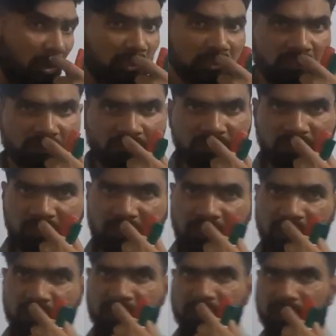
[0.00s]
the world.
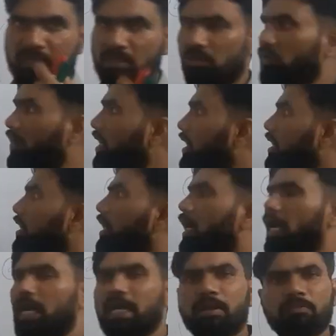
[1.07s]
Okay,
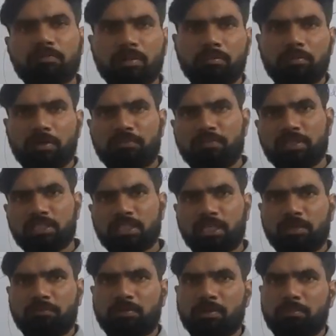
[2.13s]
and from if we
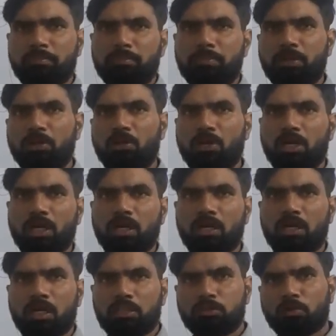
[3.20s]
see from periodically
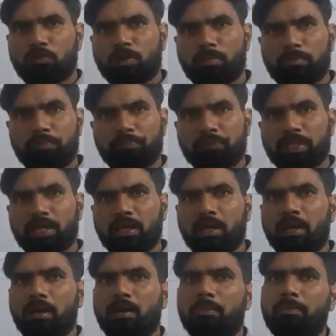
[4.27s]
also from
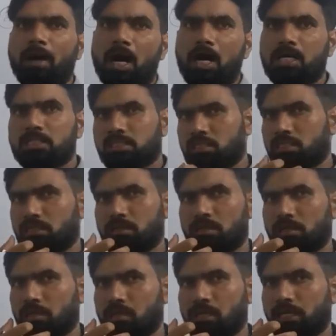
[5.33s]
past
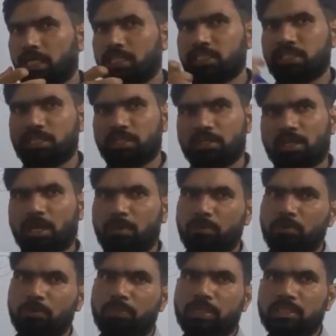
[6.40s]
ancient time
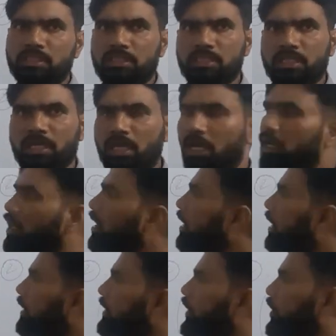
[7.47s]
to present day,
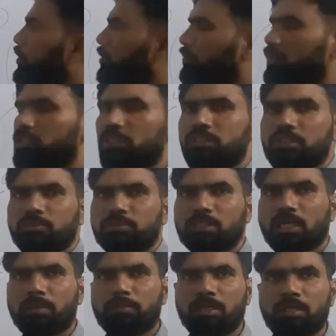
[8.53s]
the economic systems
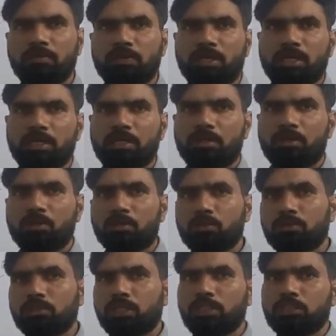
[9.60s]
can be divided into
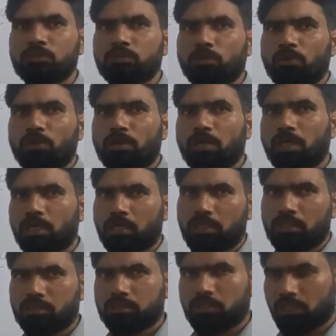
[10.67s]
these four
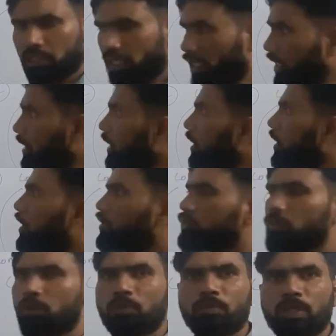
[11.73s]
categories. Right.
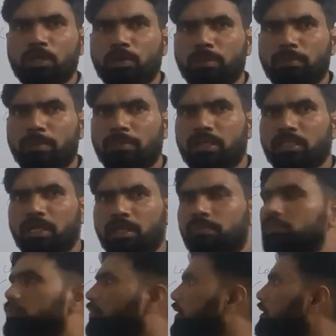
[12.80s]
So will you remember the
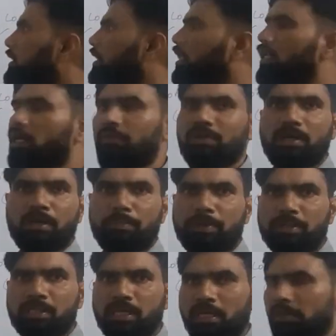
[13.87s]
names? Once again, I will
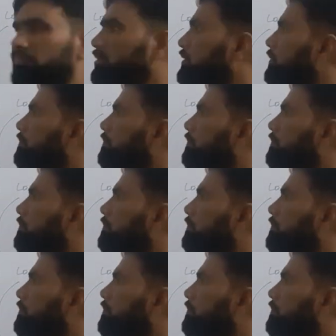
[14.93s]
repeat the names.